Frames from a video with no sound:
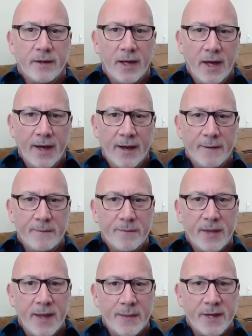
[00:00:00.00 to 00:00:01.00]

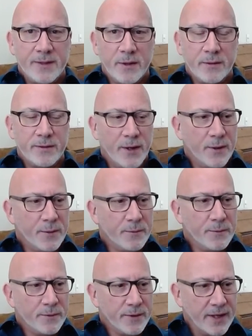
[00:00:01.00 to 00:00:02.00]
and they don't
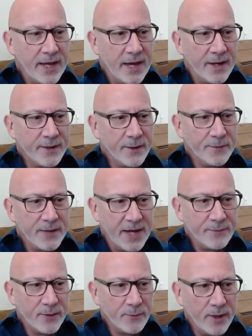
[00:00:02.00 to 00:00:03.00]
know how
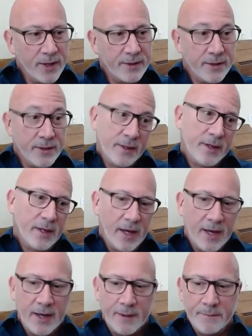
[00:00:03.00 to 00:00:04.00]
911,
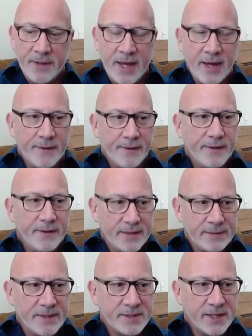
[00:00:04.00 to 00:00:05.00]
yeah,
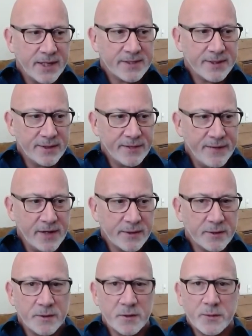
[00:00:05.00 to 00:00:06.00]
especially considering the fact
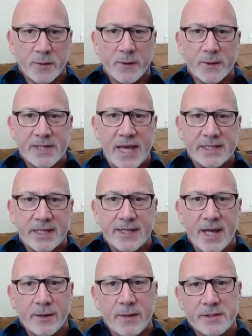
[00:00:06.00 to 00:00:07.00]
your social worker is asking
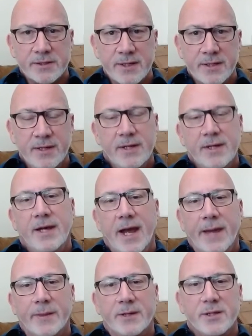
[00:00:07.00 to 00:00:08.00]
that question
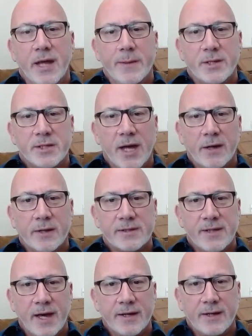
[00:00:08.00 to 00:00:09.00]
and the child is
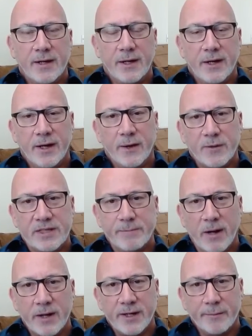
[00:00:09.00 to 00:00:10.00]
not
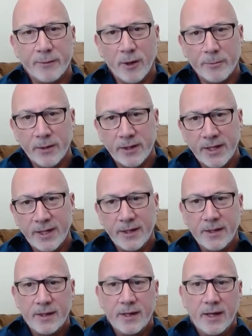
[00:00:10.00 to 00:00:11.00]
responding appropriately,
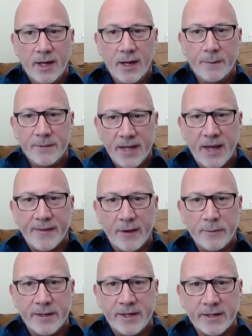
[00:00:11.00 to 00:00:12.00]
yeah, that
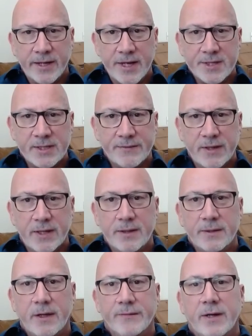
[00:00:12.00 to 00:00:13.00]
would be an indication of
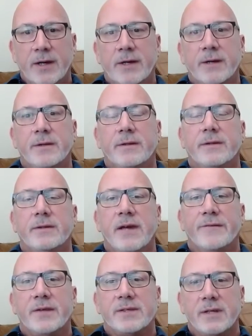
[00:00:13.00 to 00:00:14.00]
a
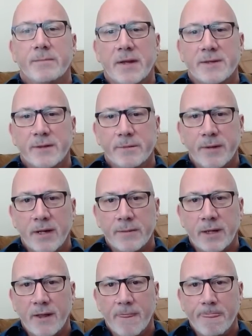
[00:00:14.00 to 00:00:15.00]
deficit in mental impairment.